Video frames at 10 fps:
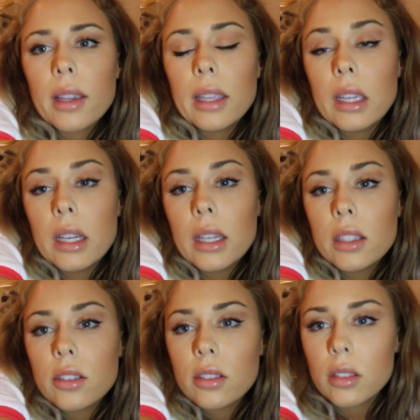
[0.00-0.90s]
I get it,
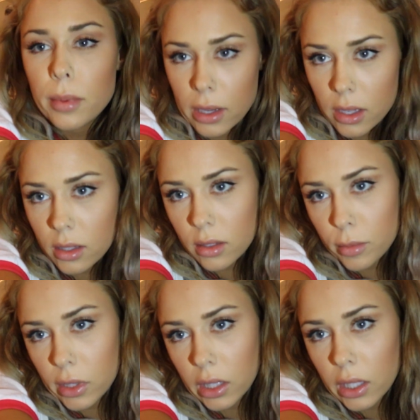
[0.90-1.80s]
it's her space,
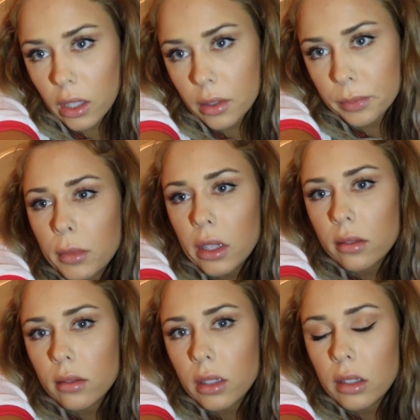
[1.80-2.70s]
but like... No,
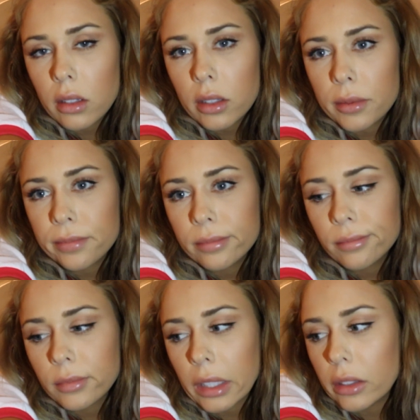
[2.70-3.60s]
I don't
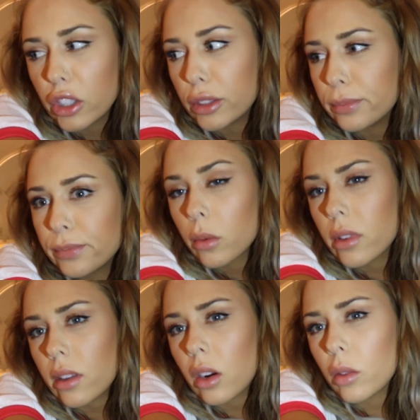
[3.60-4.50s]
know.
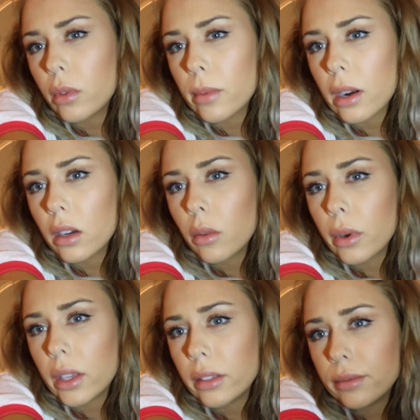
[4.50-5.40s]
We thought it would be better
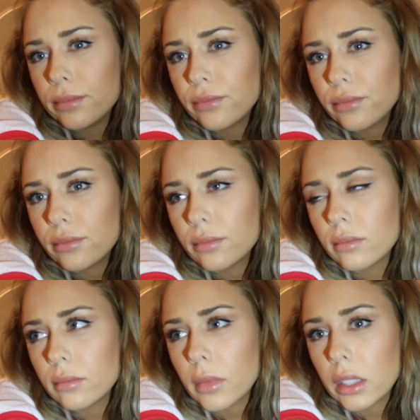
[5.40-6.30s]
when
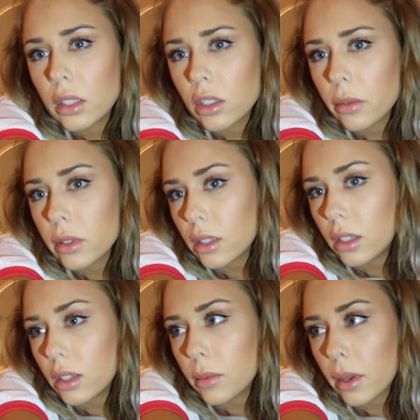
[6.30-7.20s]
my sister wasn't
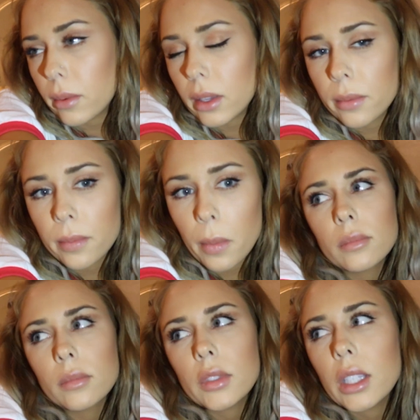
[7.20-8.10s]
here, maybe?
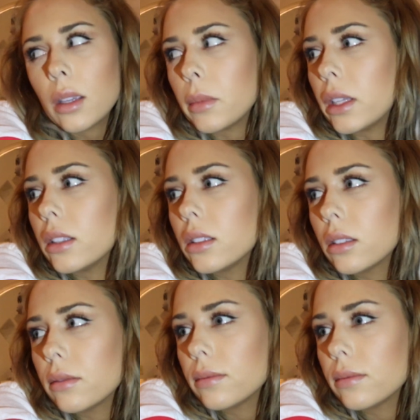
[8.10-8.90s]
Damn it.